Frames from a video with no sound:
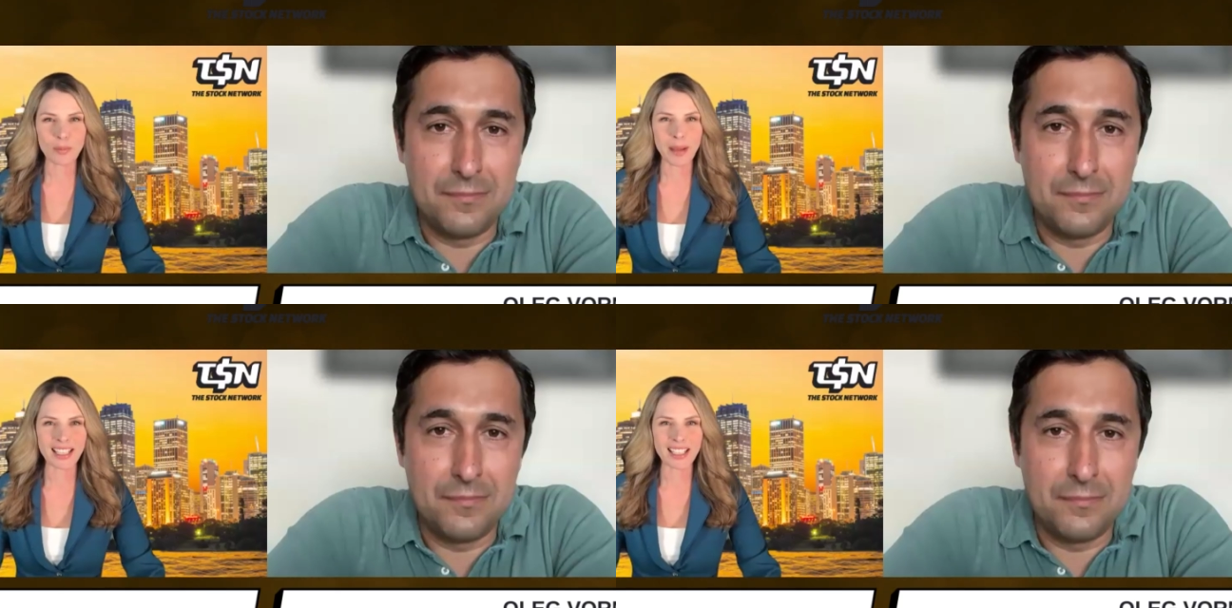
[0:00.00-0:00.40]
Speaker 1: on
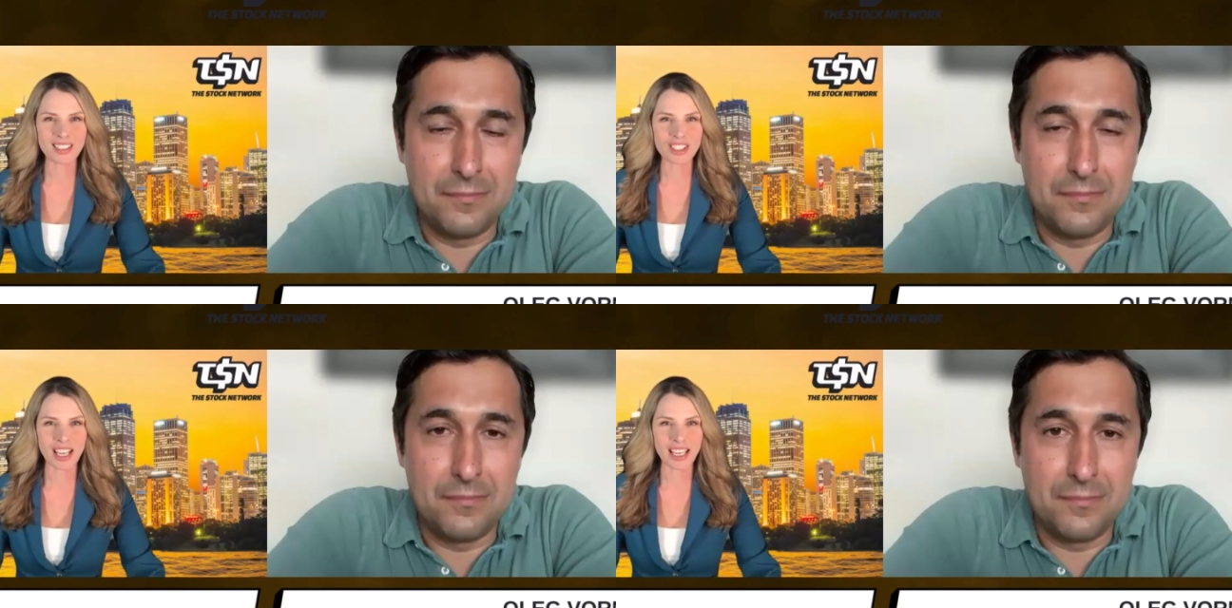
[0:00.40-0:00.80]
your
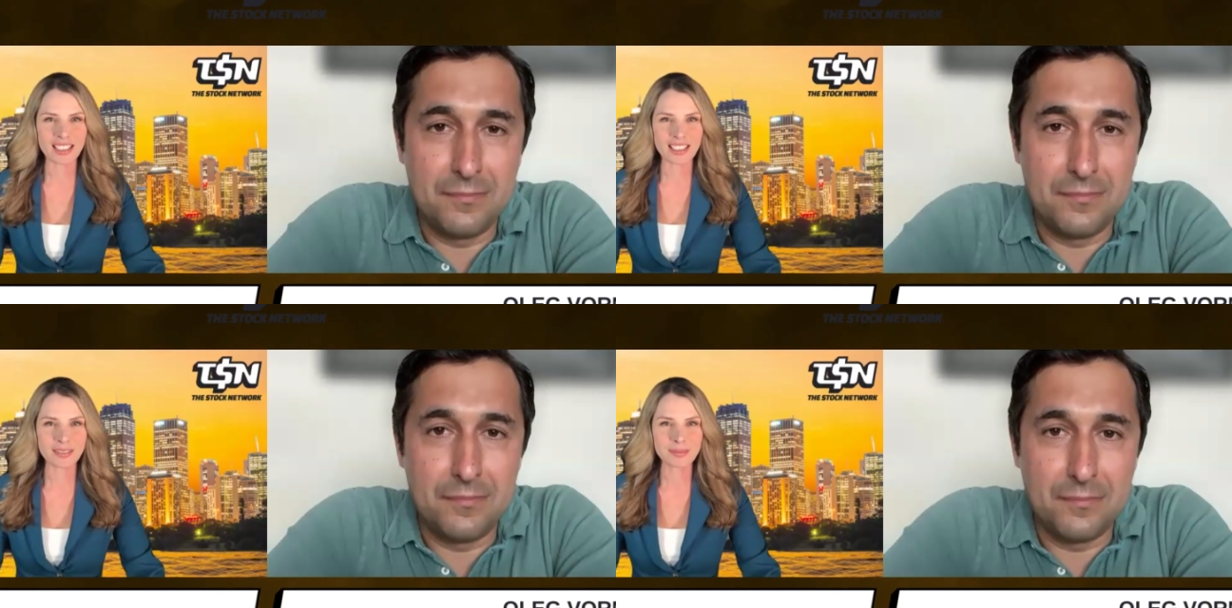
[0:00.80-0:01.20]
balance
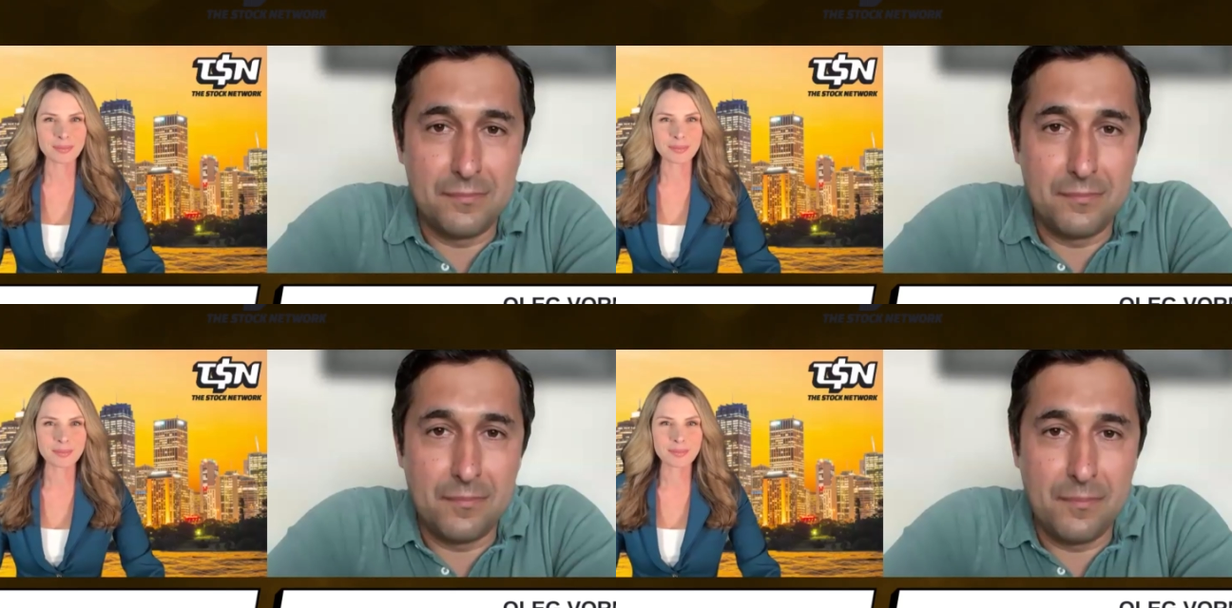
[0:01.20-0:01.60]
sheet?
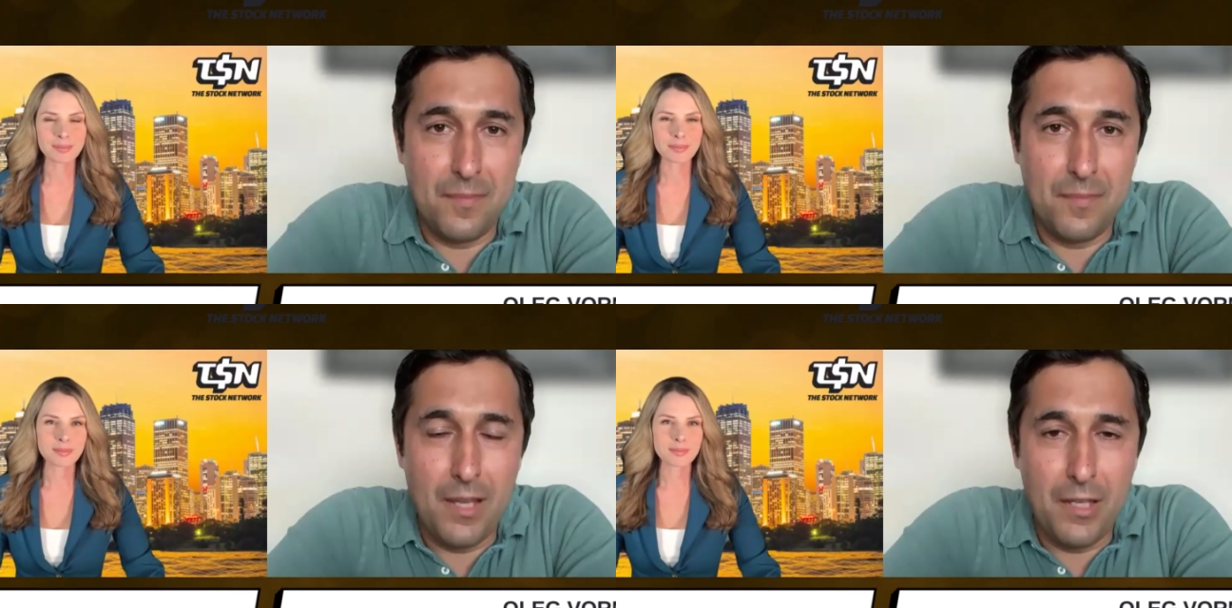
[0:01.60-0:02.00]

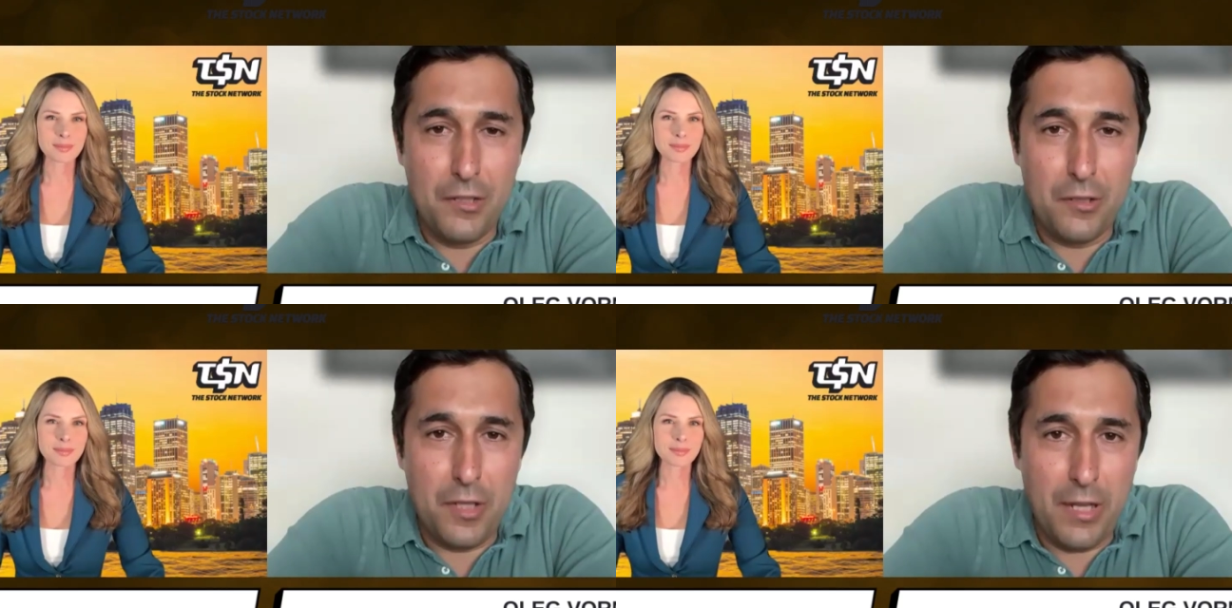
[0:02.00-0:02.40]

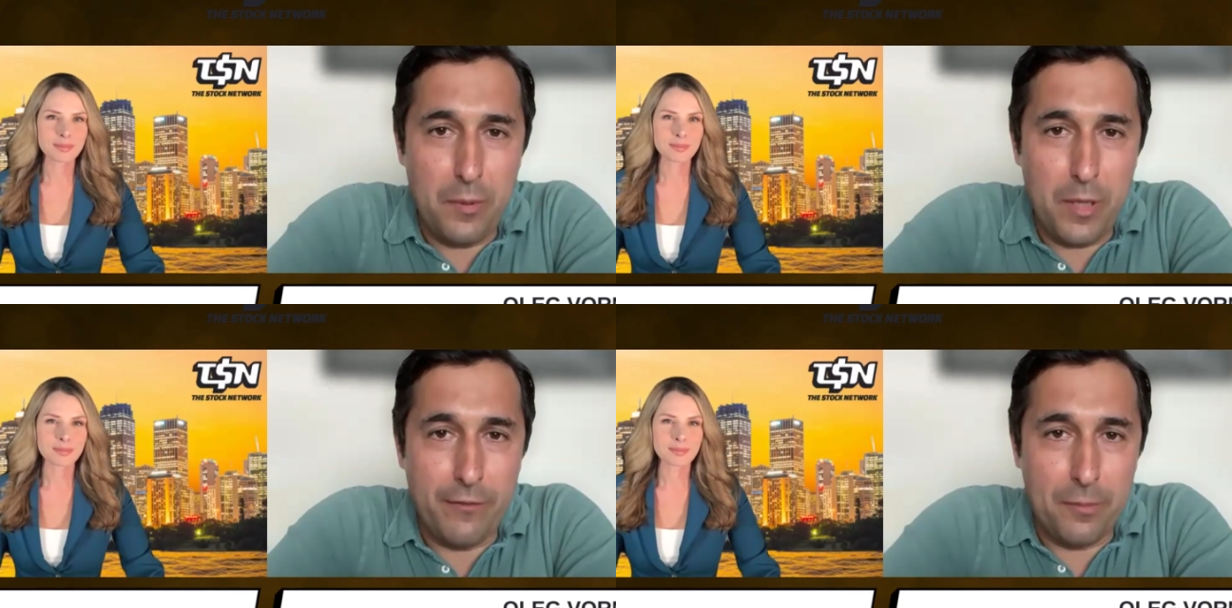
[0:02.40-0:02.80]

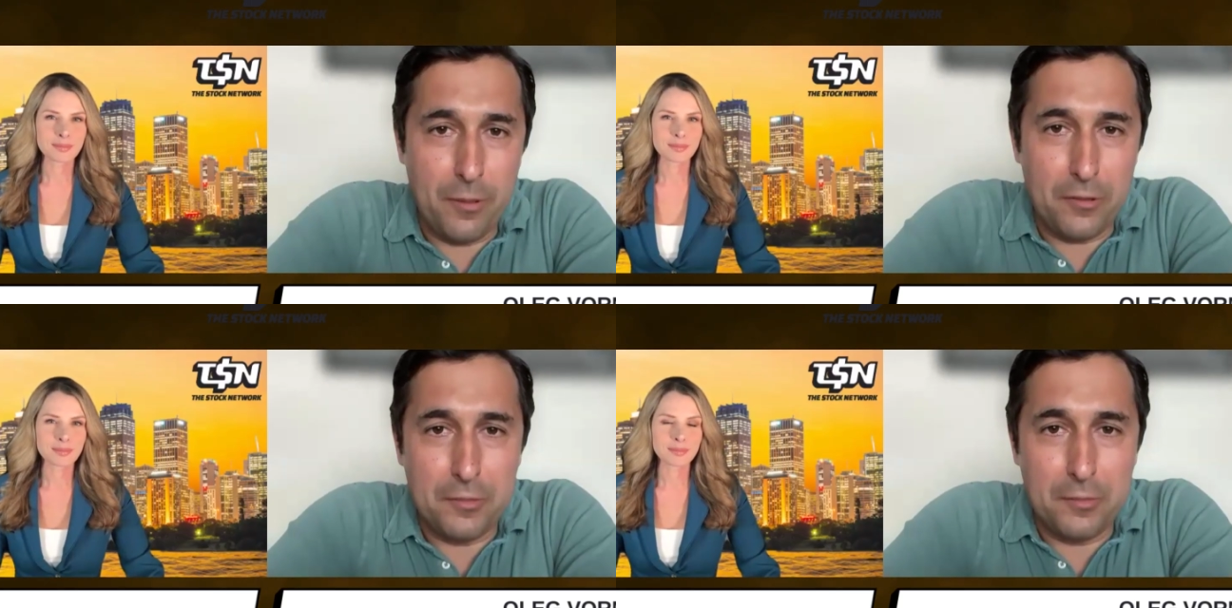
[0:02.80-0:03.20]
Speaker 2: Today, we have
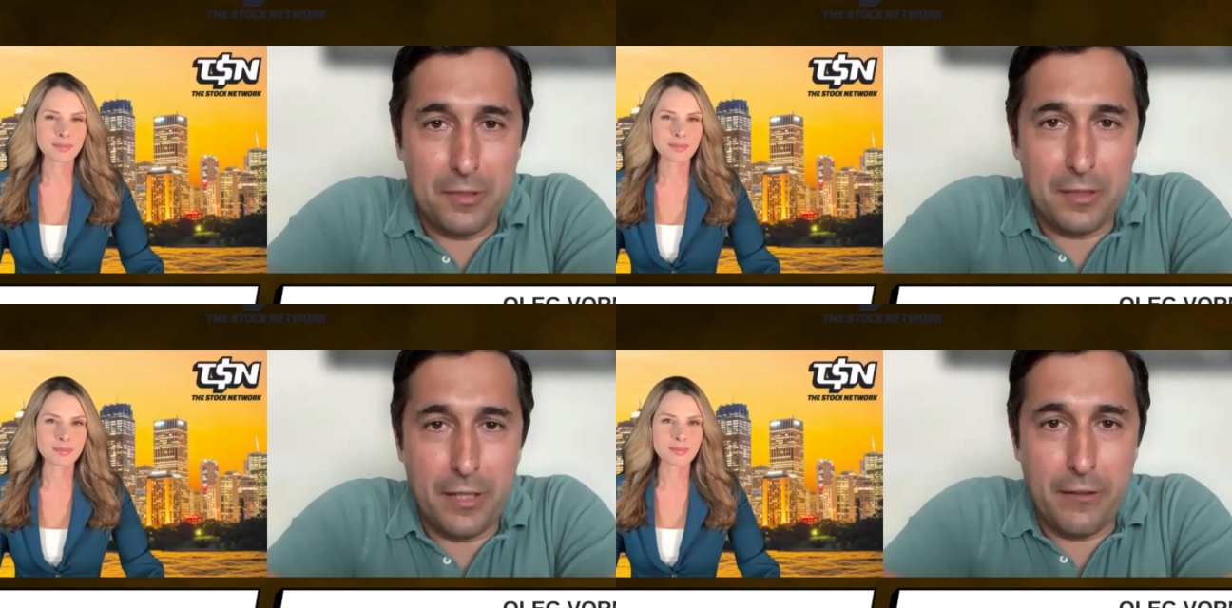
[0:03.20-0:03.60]

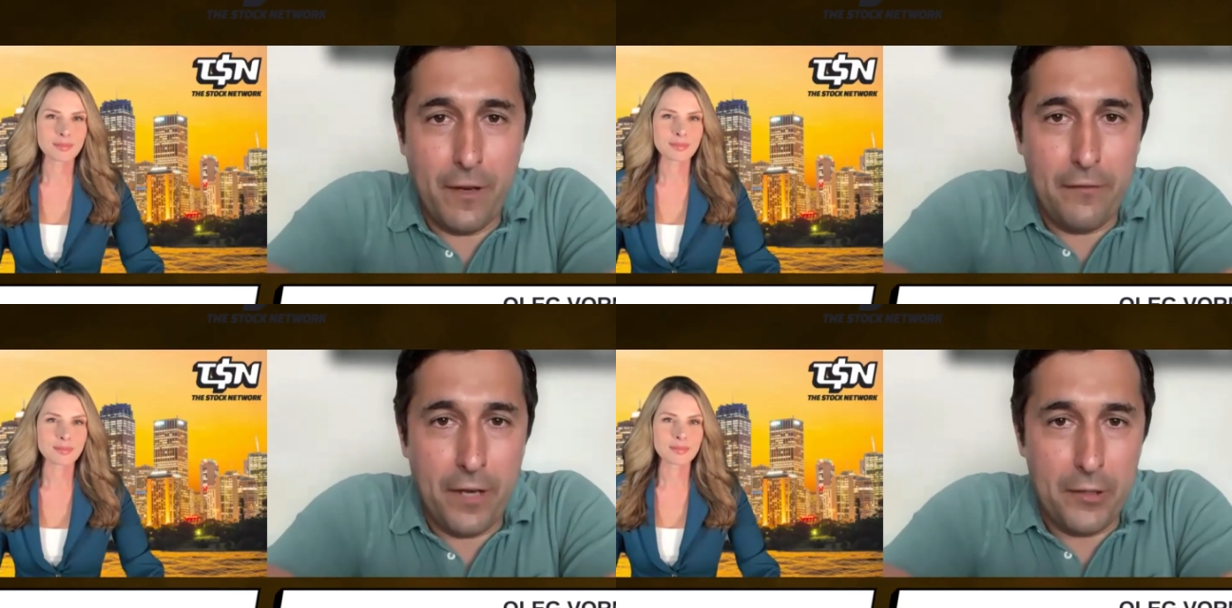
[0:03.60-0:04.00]
approximately
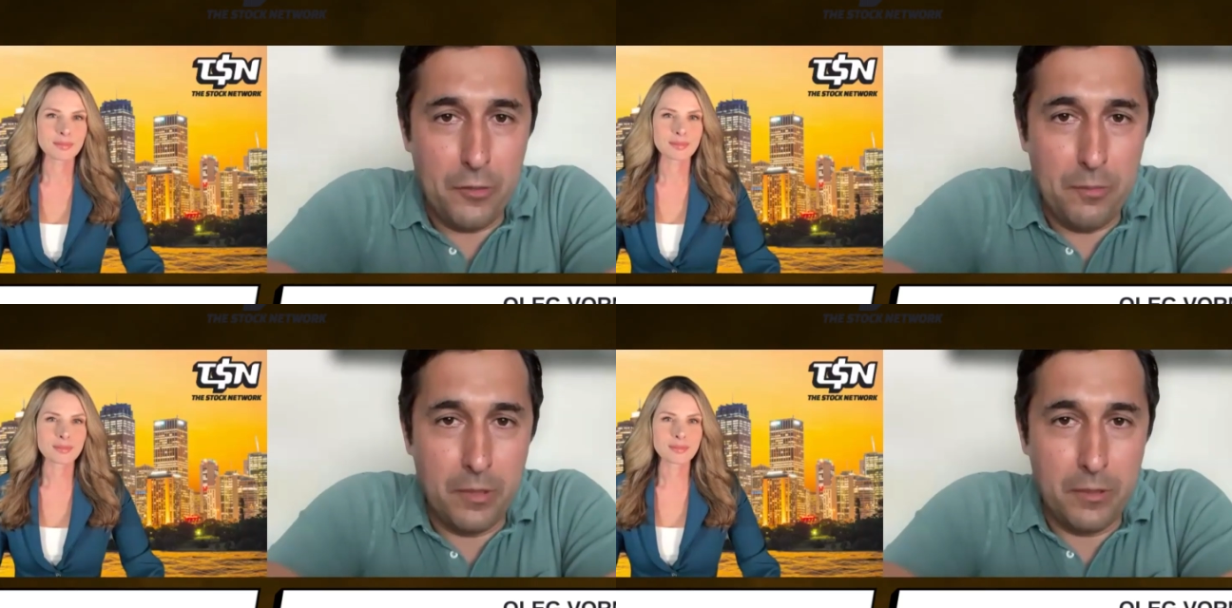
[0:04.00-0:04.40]
$500